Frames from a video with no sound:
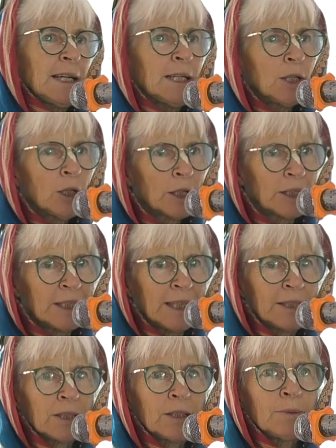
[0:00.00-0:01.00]
And
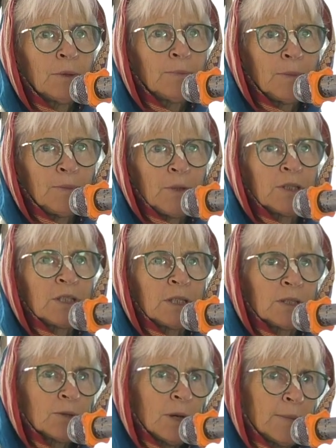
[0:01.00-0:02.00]
Lokanath
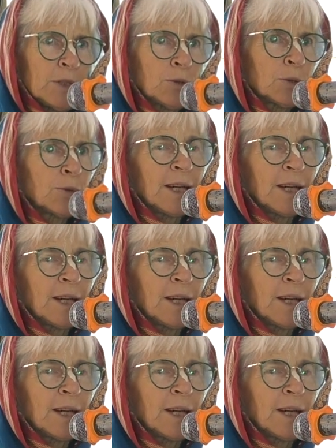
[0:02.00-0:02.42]
Swami took